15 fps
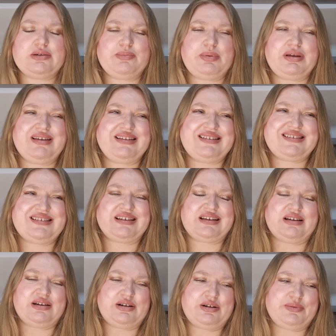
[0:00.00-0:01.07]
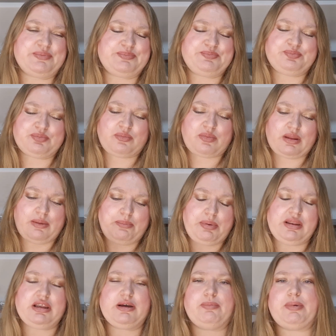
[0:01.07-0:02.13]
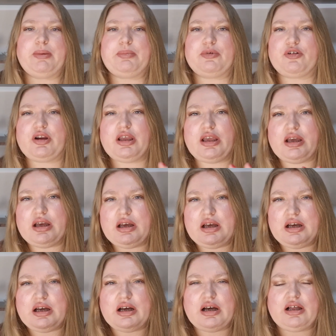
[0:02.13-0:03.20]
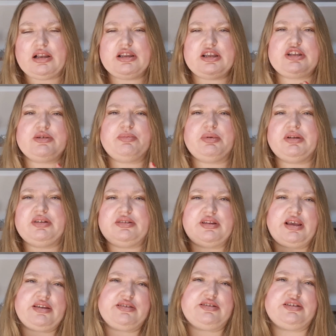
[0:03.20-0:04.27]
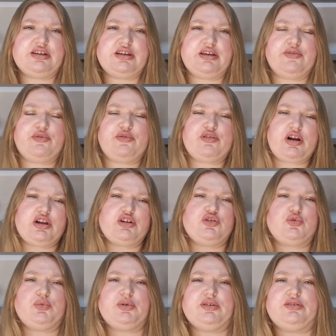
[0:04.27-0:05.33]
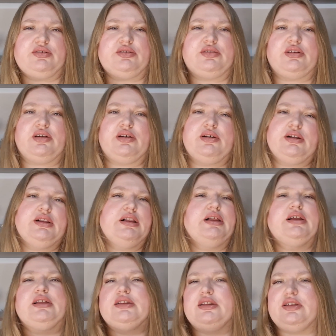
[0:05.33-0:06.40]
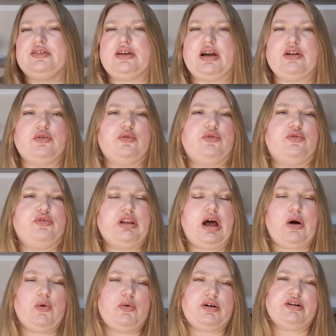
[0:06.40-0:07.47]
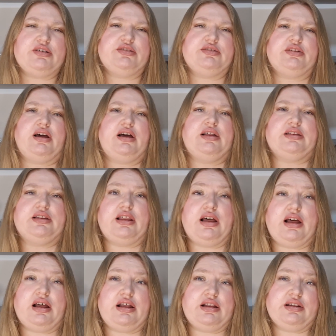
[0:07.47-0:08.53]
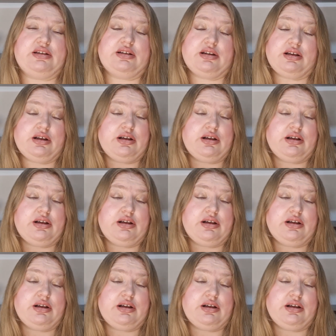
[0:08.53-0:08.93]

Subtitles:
bit pink peppery, a little bit zesty, fresh with these kind of flowers, and then